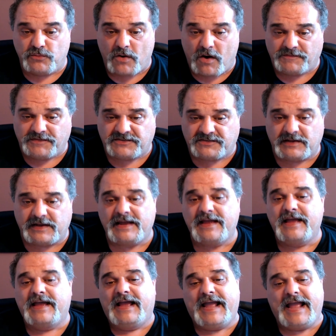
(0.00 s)
obviously,
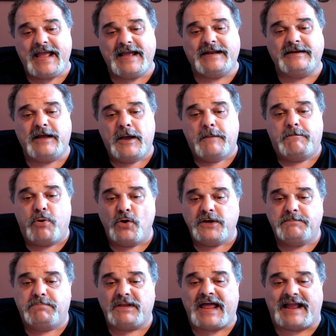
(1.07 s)
and
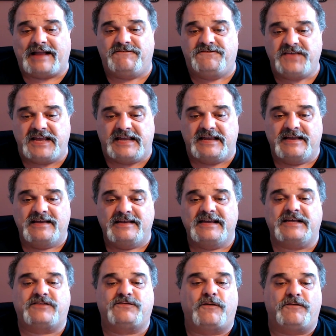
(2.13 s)
Point Blank V
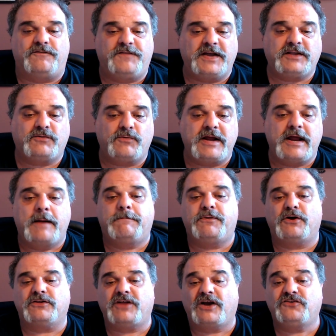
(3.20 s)
is for Victory
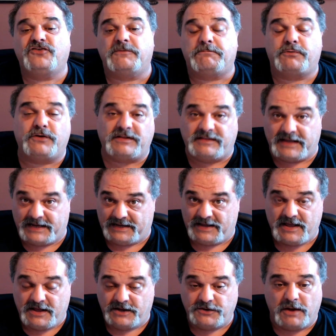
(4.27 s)
Production Printing
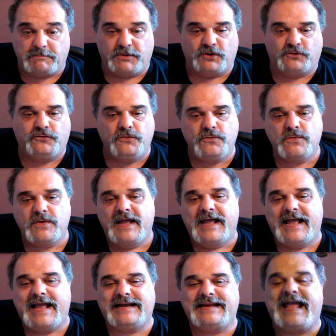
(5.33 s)
number 2,
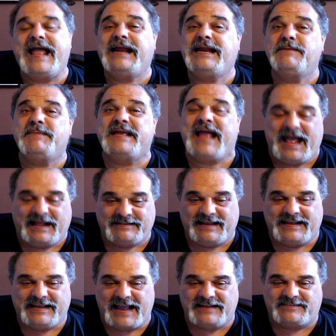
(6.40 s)
and Enemy at the
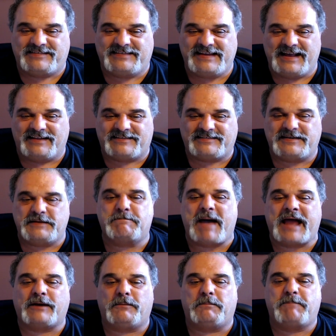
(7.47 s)
Gates DLC
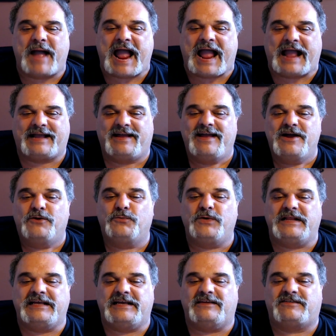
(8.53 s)
Battle Pack
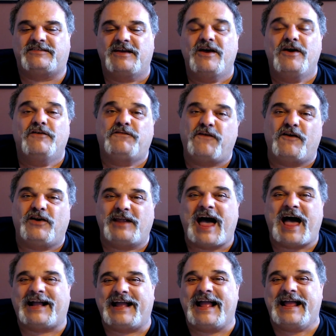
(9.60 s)
release for
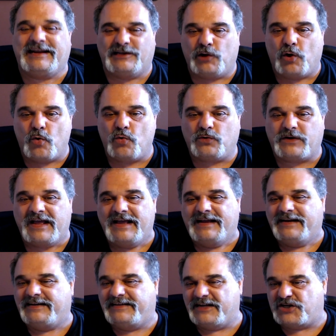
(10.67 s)
Lock and Load
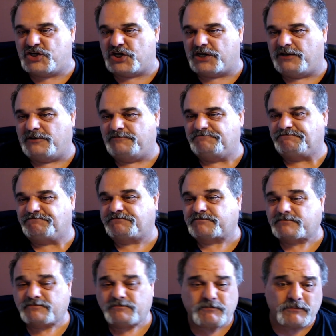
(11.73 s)
Digital.
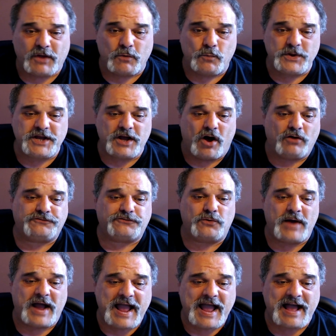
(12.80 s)
We also
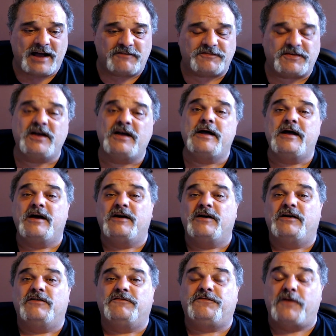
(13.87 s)
have
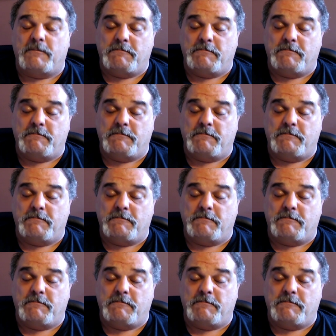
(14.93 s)
from